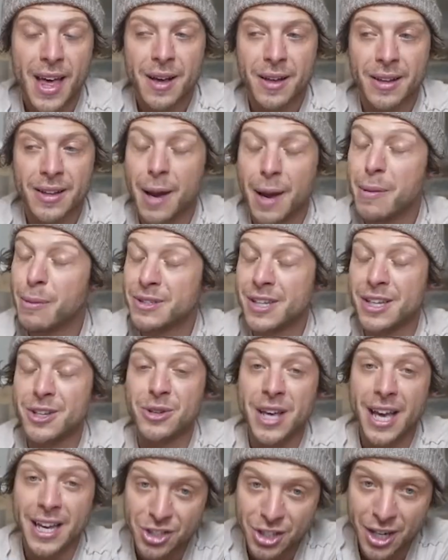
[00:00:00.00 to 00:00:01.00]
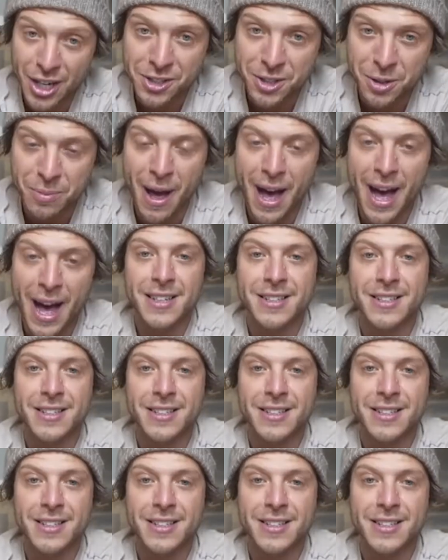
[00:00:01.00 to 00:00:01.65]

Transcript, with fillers: a lot of people say you can't change the past.